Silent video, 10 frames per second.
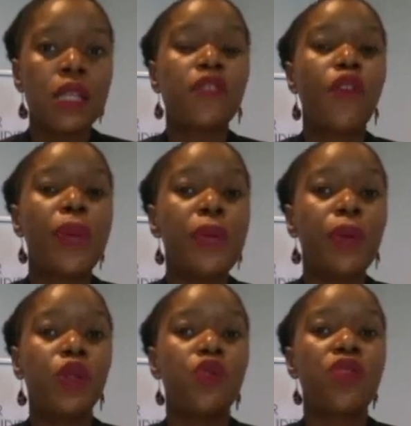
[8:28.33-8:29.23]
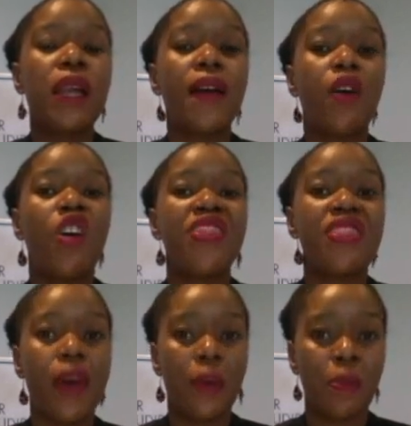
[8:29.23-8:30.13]
is for people to rely on
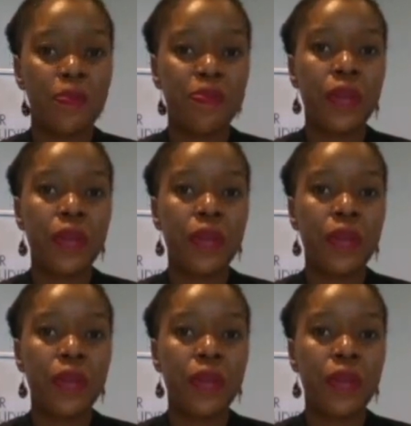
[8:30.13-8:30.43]
them.